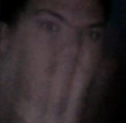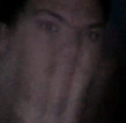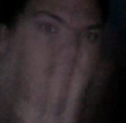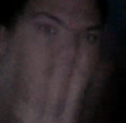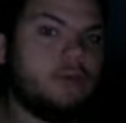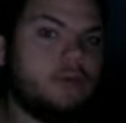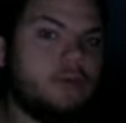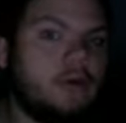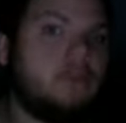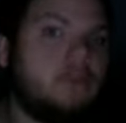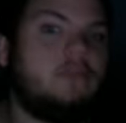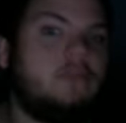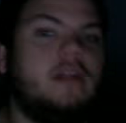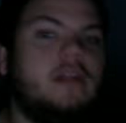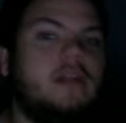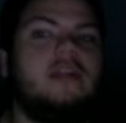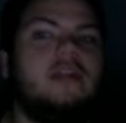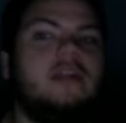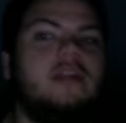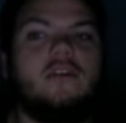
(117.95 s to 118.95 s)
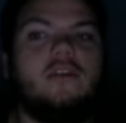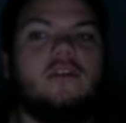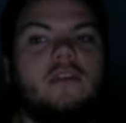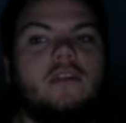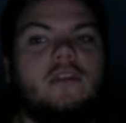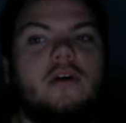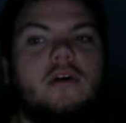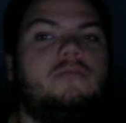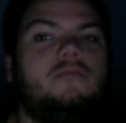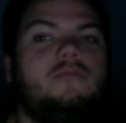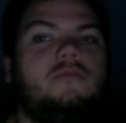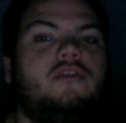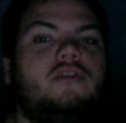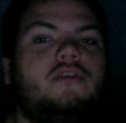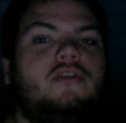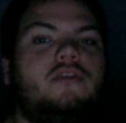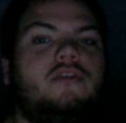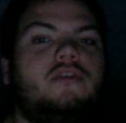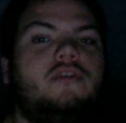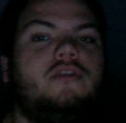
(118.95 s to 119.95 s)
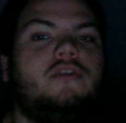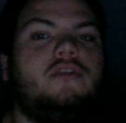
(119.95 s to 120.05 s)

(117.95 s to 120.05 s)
so hopefully that doesn't drown out my